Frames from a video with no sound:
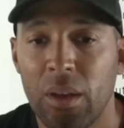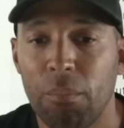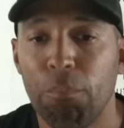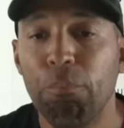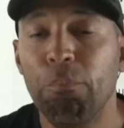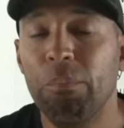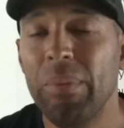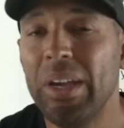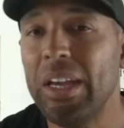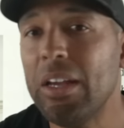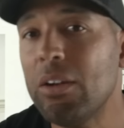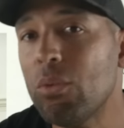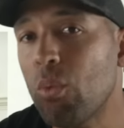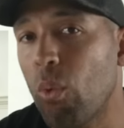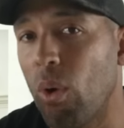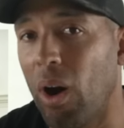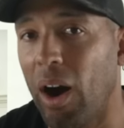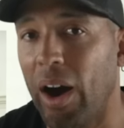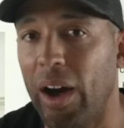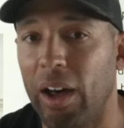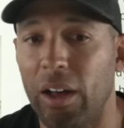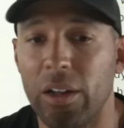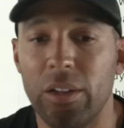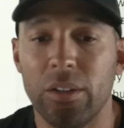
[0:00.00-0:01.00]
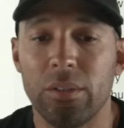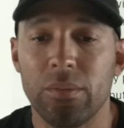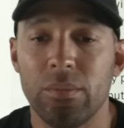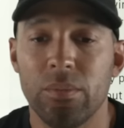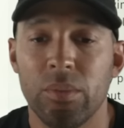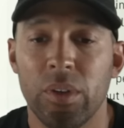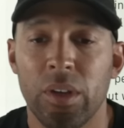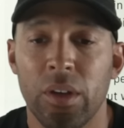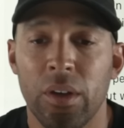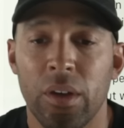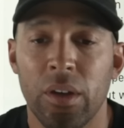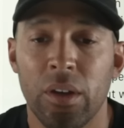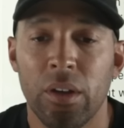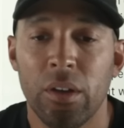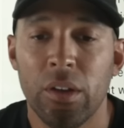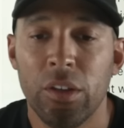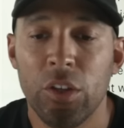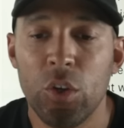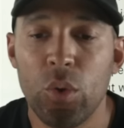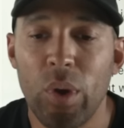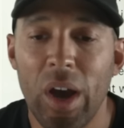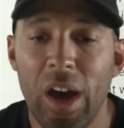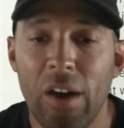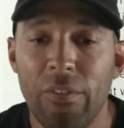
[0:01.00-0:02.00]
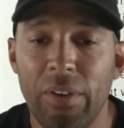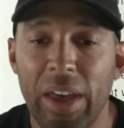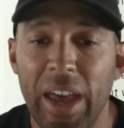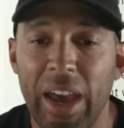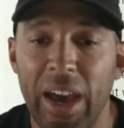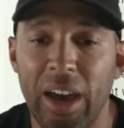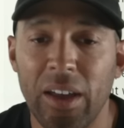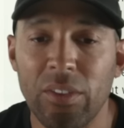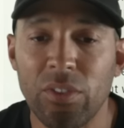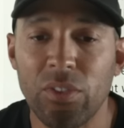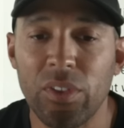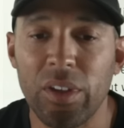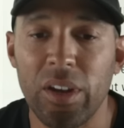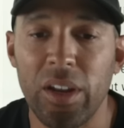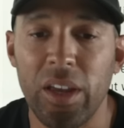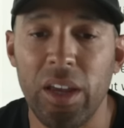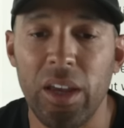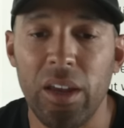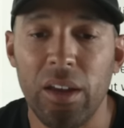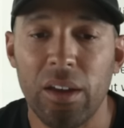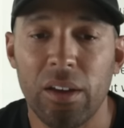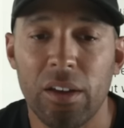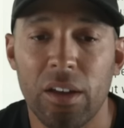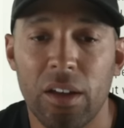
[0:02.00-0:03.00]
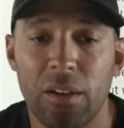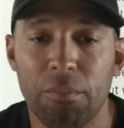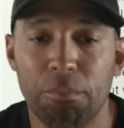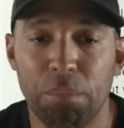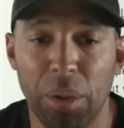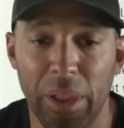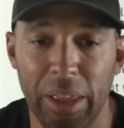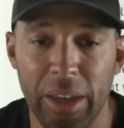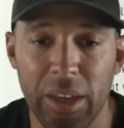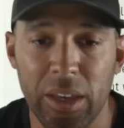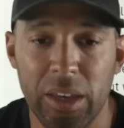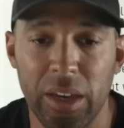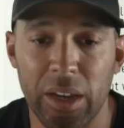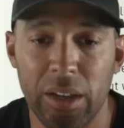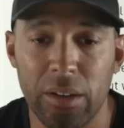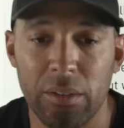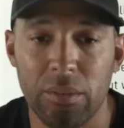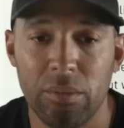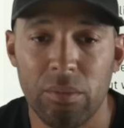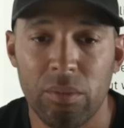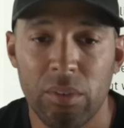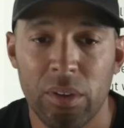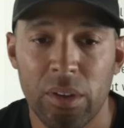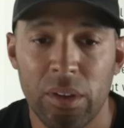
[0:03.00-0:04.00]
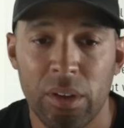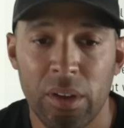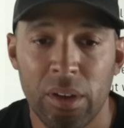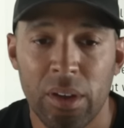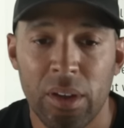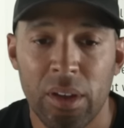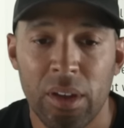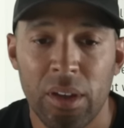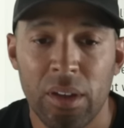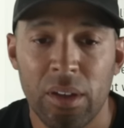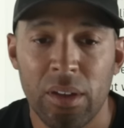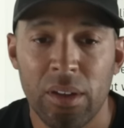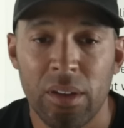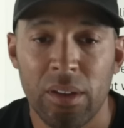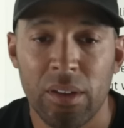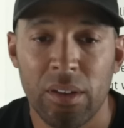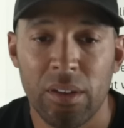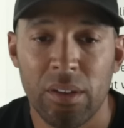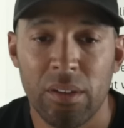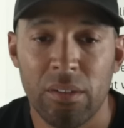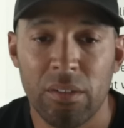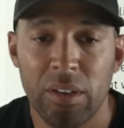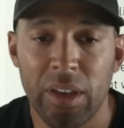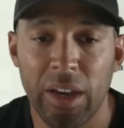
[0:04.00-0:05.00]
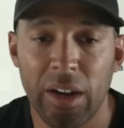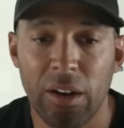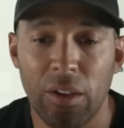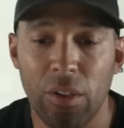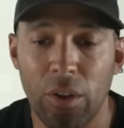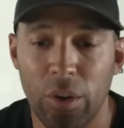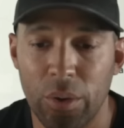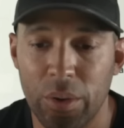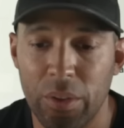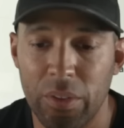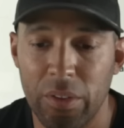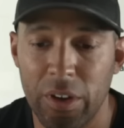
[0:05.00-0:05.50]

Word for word: Meanwhile, you have Anthony Blinken. Get a load of